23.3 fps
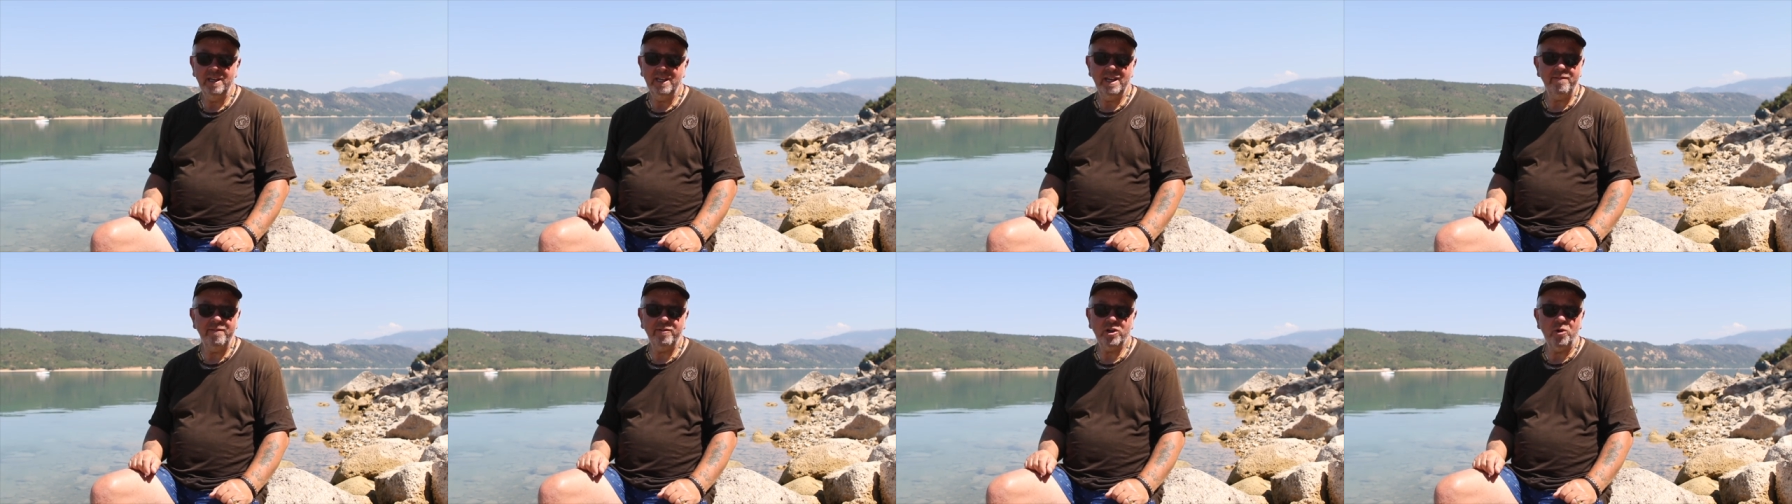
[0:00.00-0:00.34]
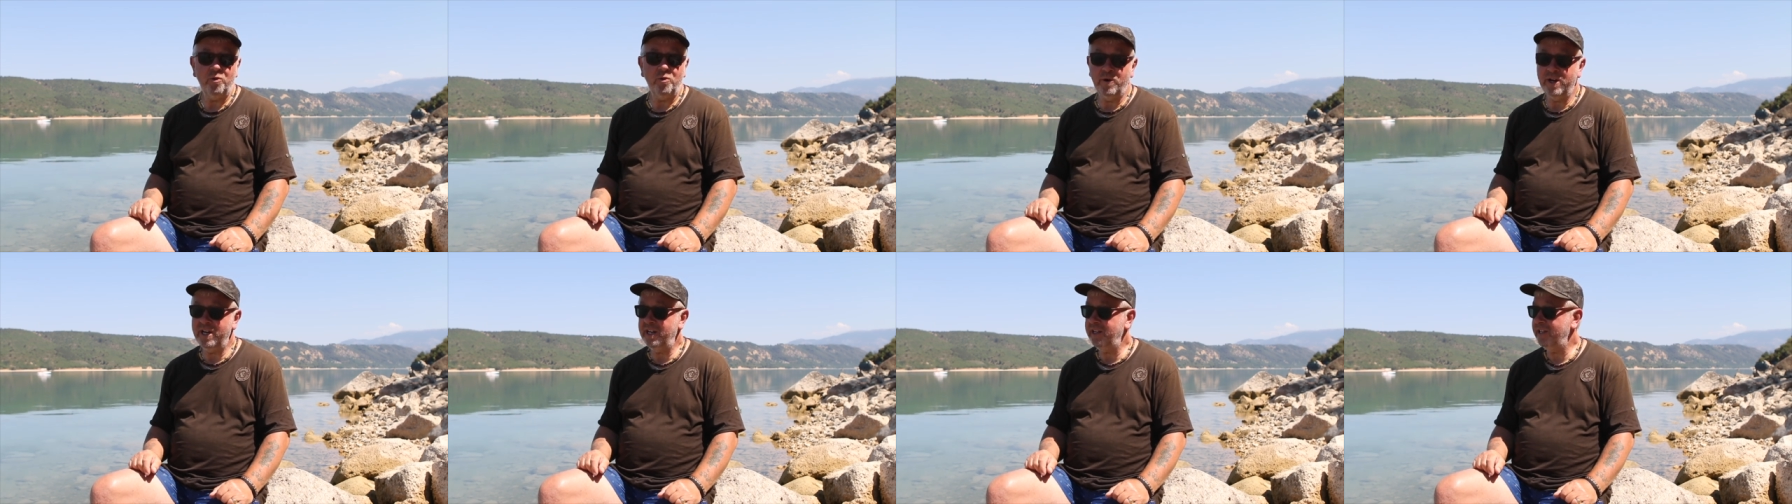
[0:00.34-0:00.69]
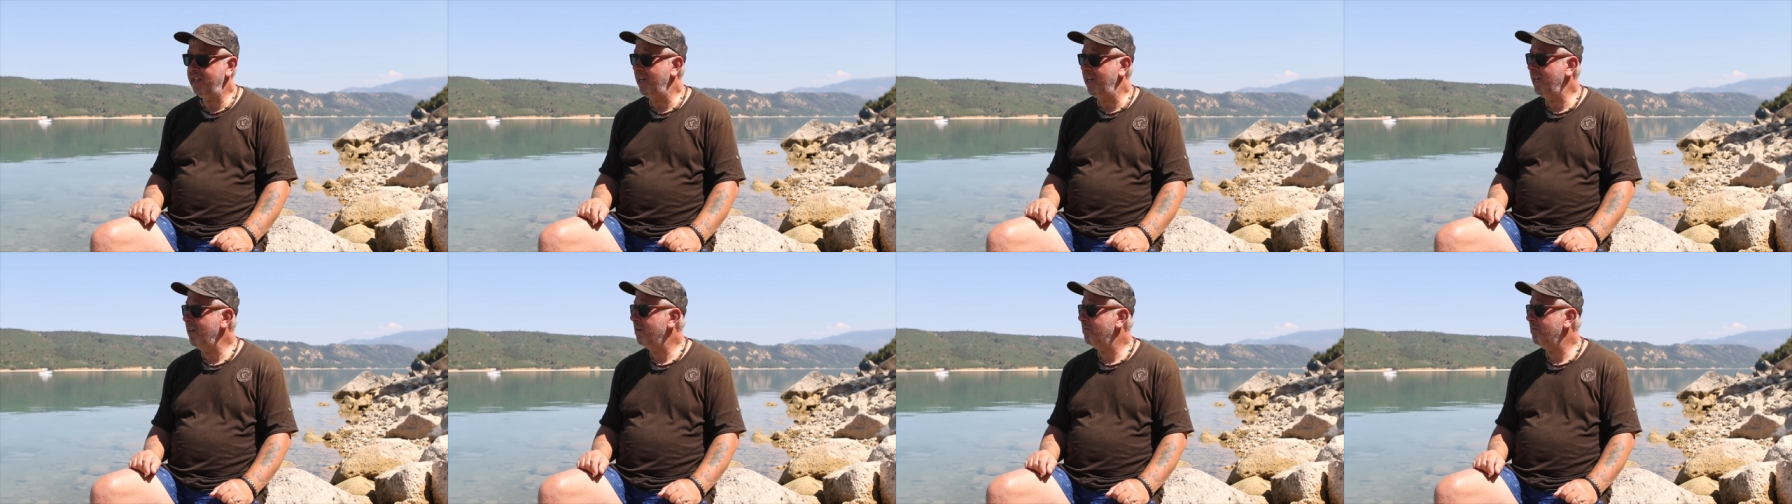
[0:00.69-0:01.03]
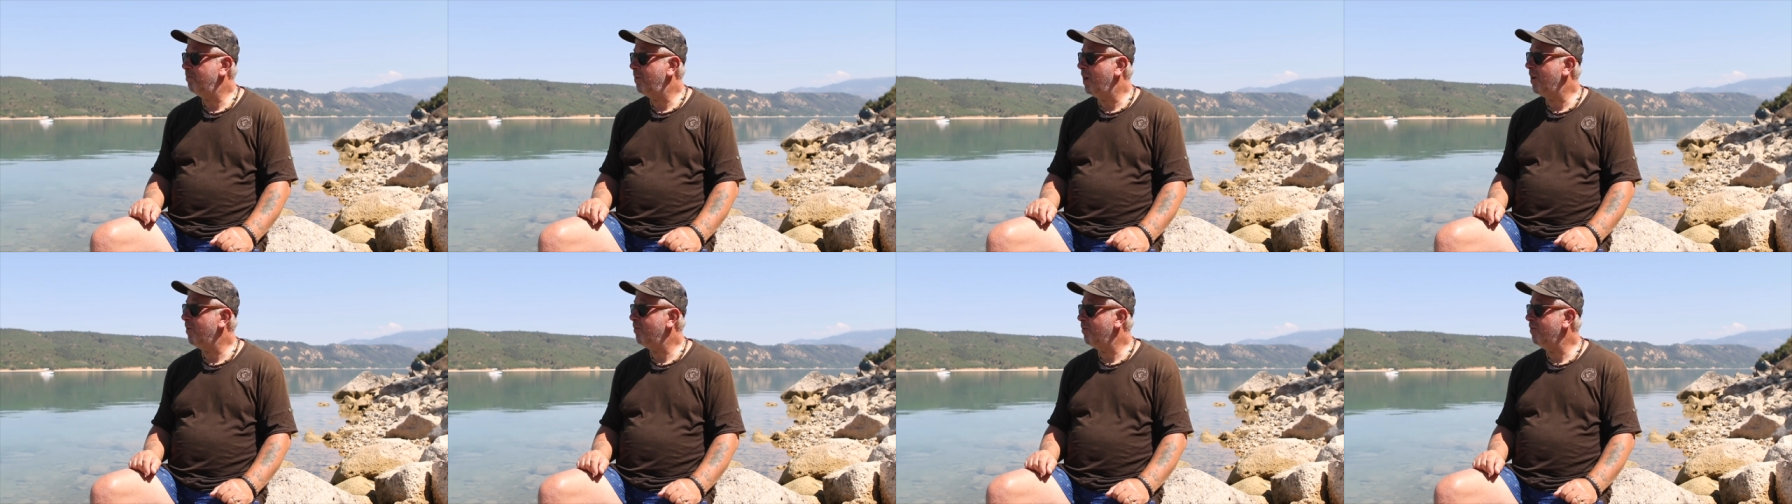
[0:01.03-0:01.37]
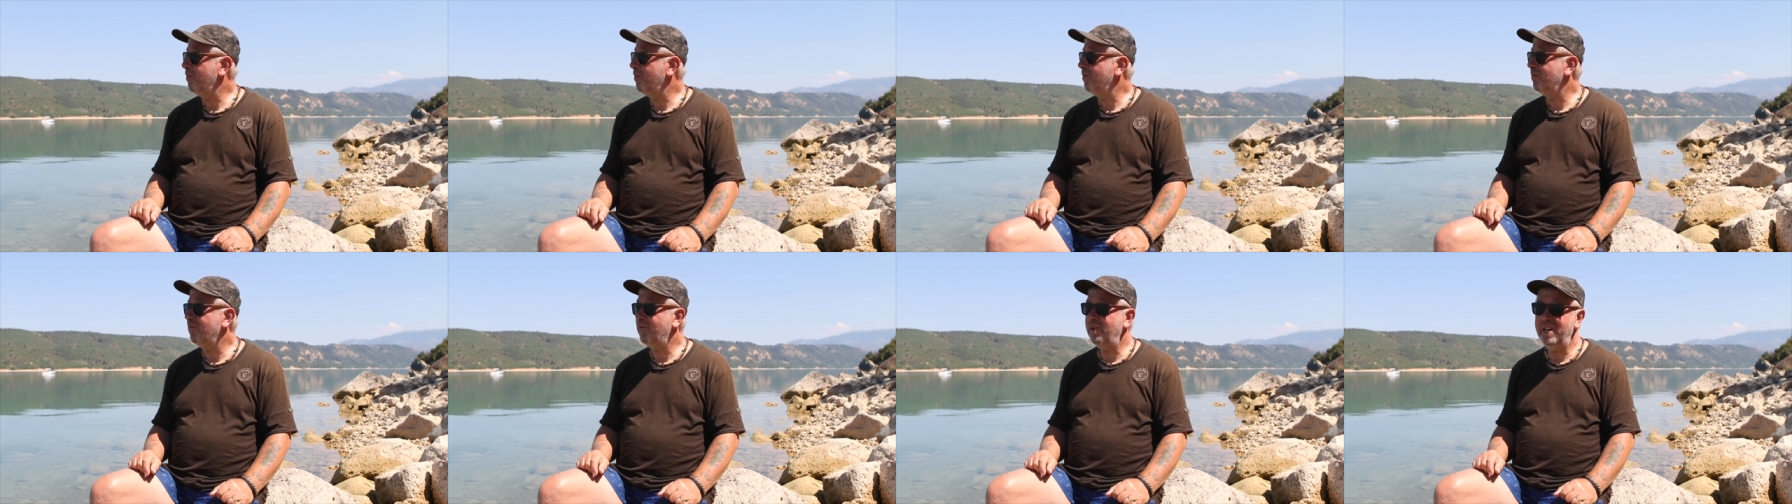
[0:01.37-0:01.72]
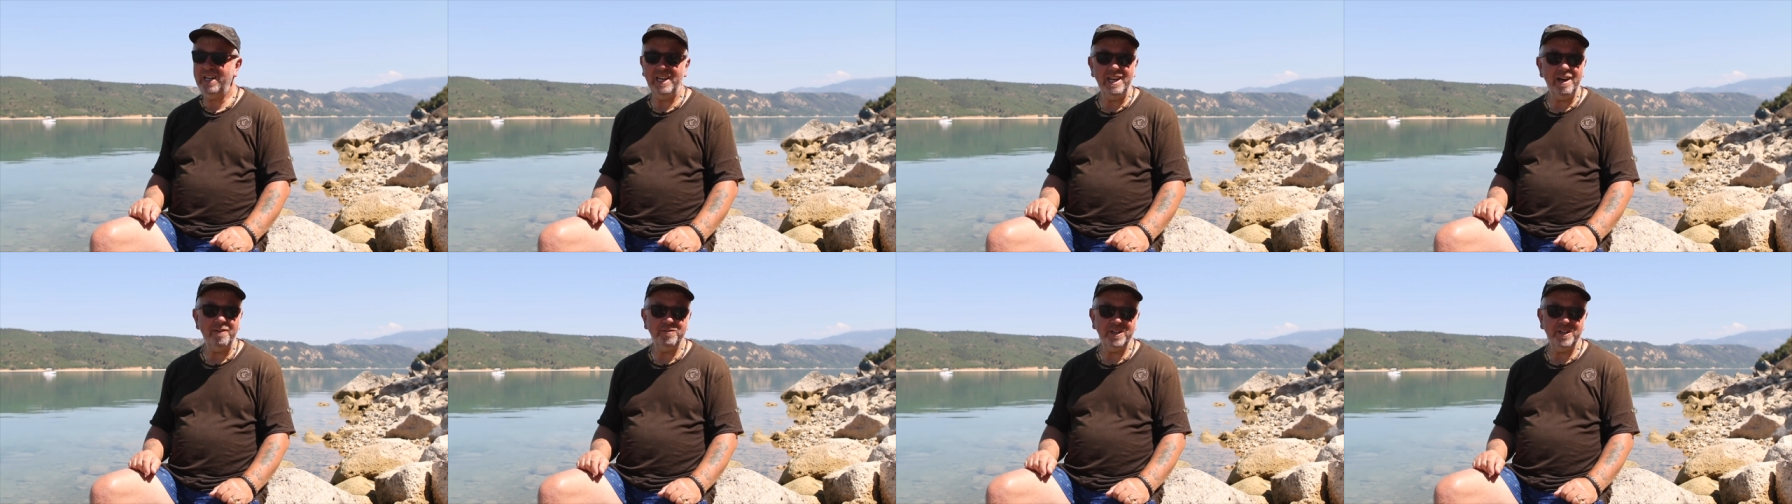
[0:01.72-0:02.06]
Never caught anything, but
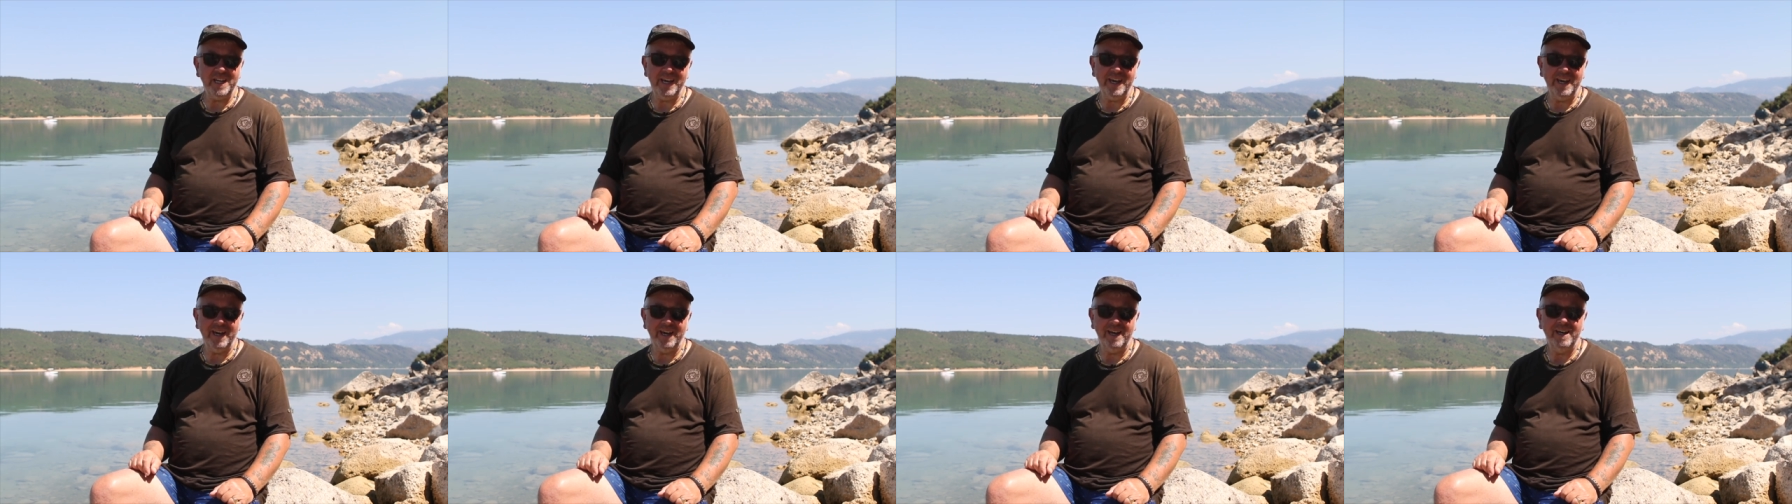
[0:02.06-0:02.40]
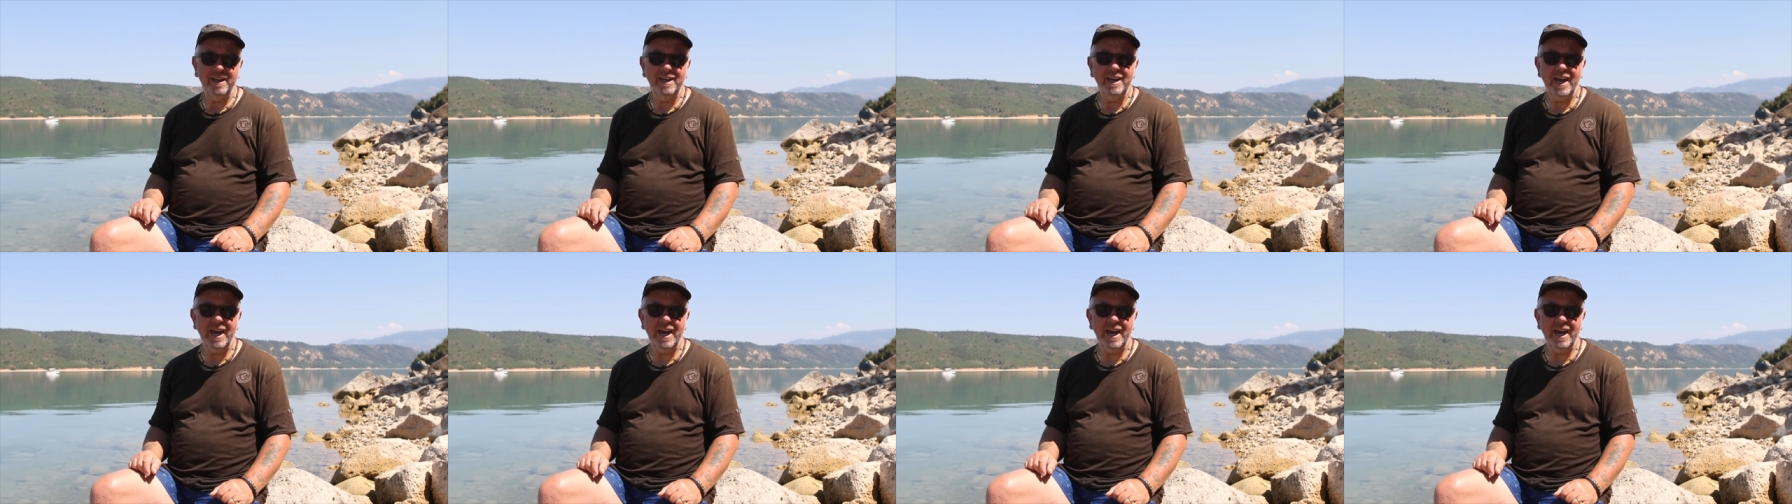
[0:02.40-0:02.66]
we loved it here.